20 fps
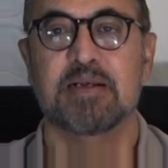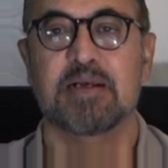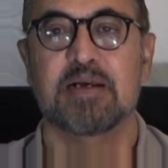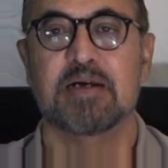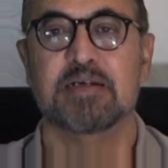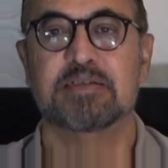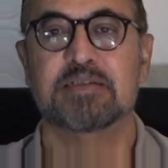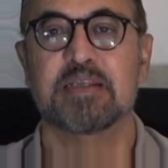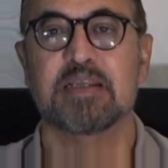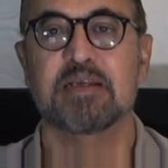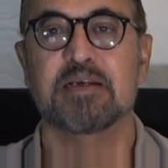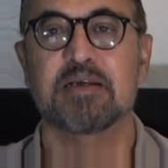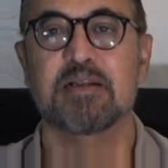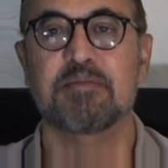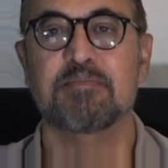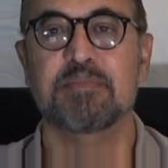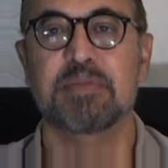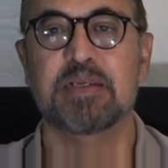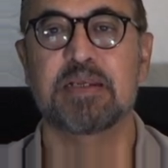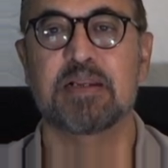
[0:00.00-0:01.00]
A single
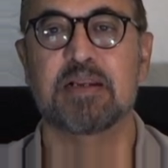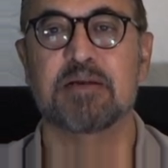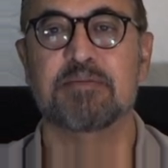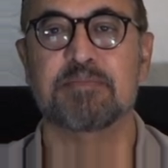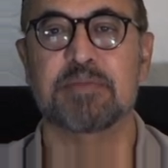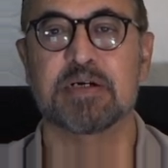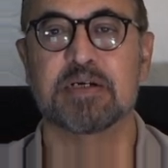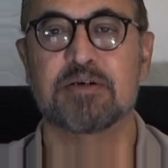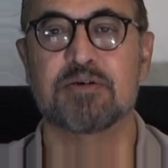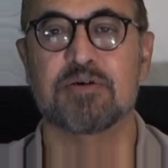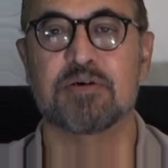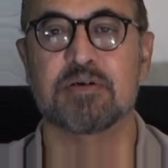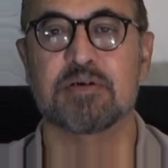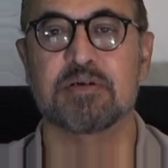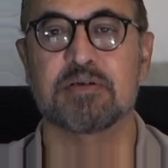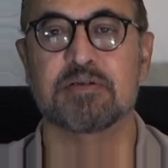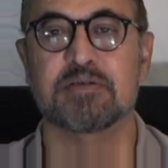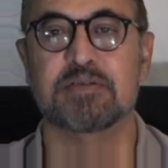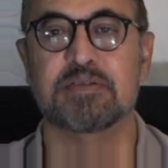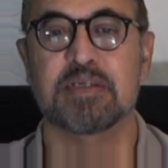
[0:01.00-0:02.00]
meal at
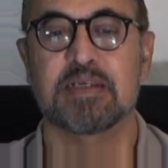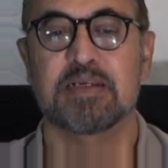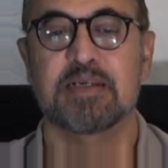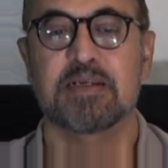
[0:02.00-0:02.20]
McDonald's